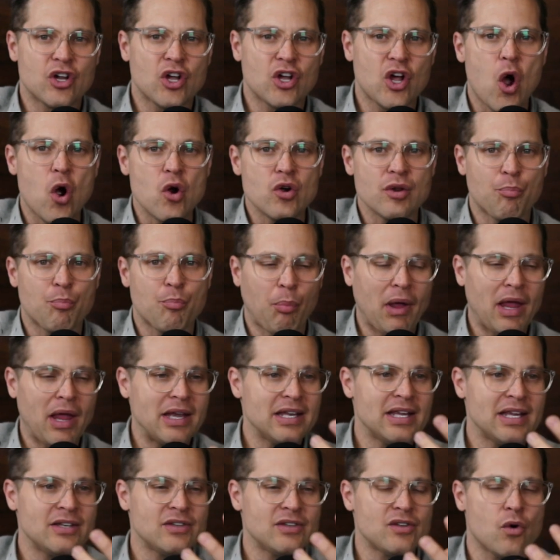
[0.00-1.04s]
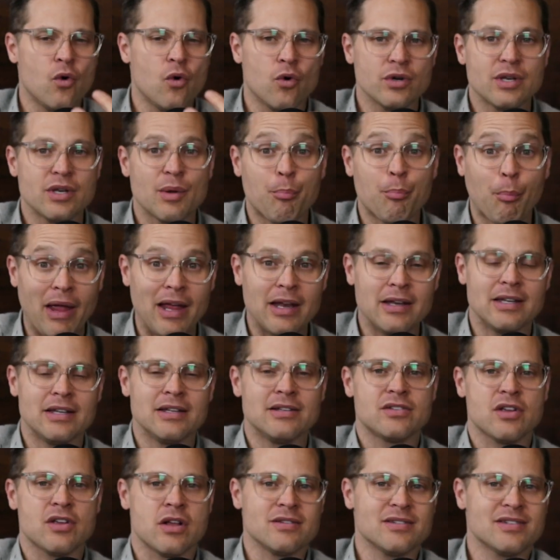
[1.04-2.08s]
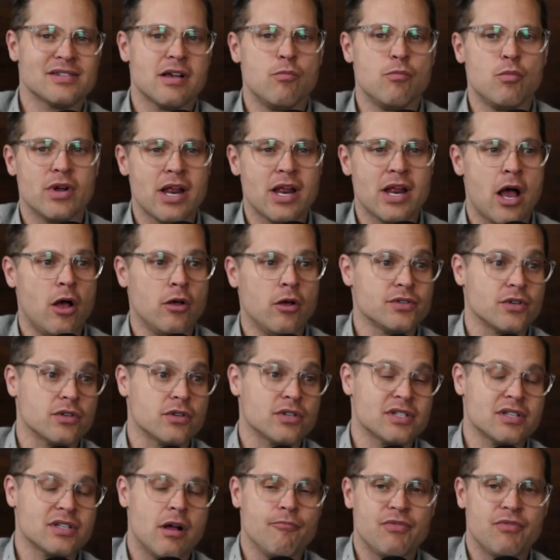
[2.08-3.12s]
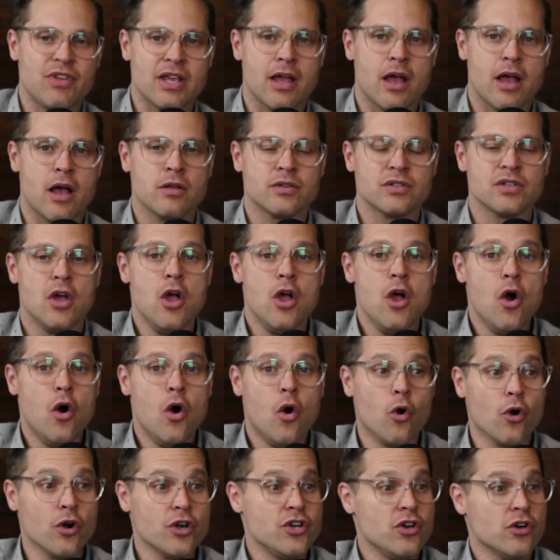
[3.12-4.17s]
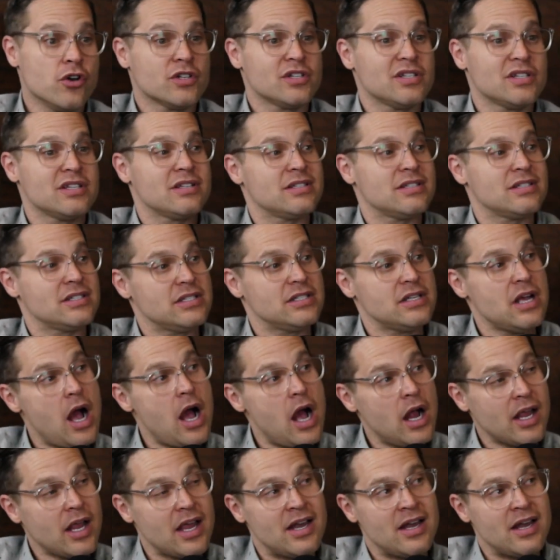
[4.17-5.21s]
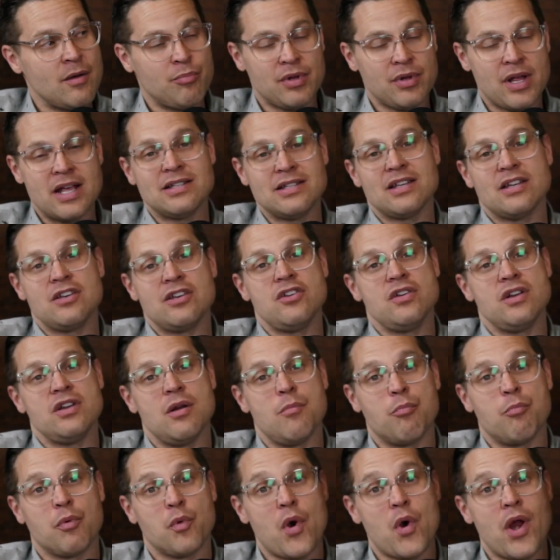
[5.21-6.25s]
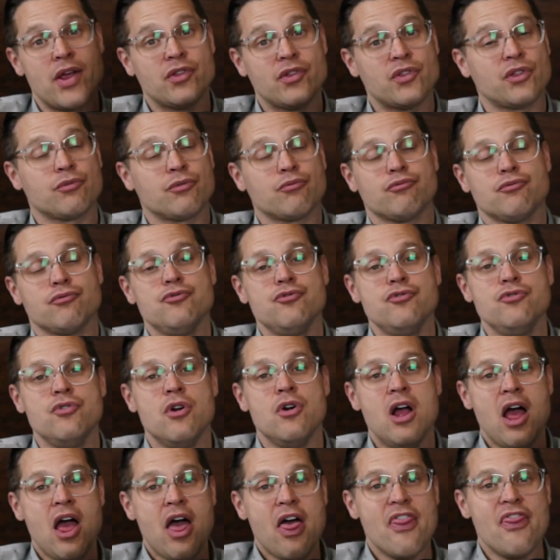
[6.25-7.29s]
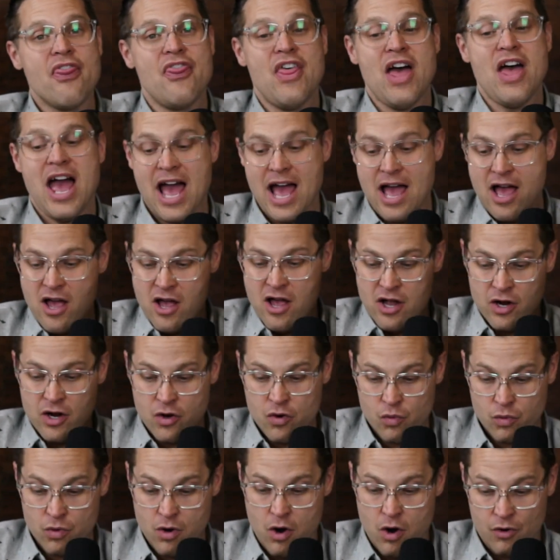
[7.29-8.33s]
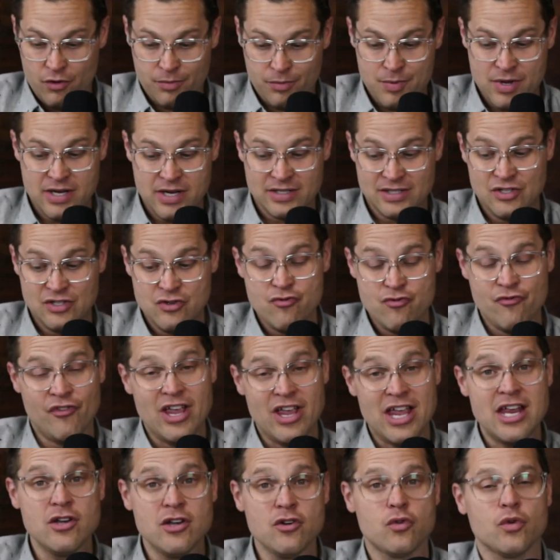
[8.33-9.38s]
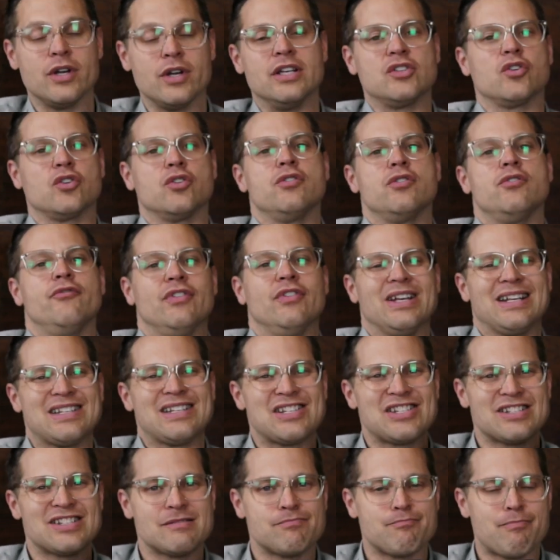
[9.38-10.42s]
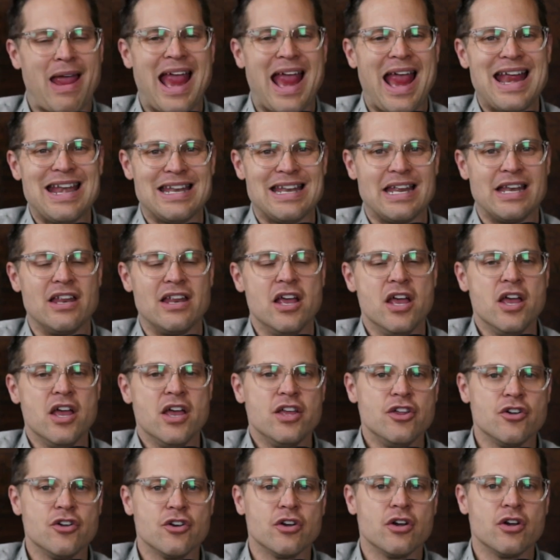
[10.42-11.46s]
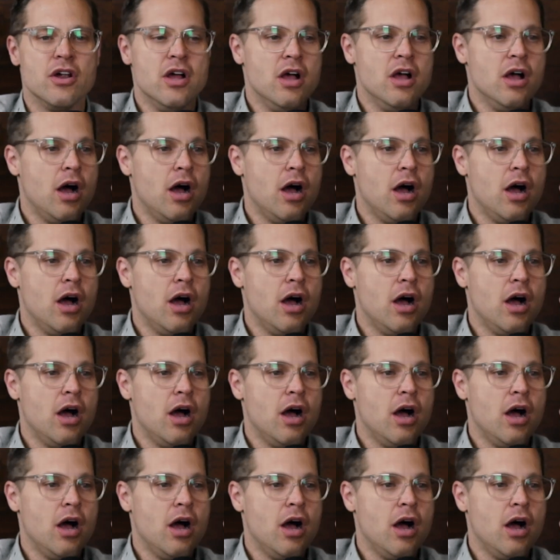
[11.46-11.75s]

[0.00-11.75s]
codependent or dependent on someone else or something else, or you're stuck in a place and you need to break through that growth because you've increased or you've expanded your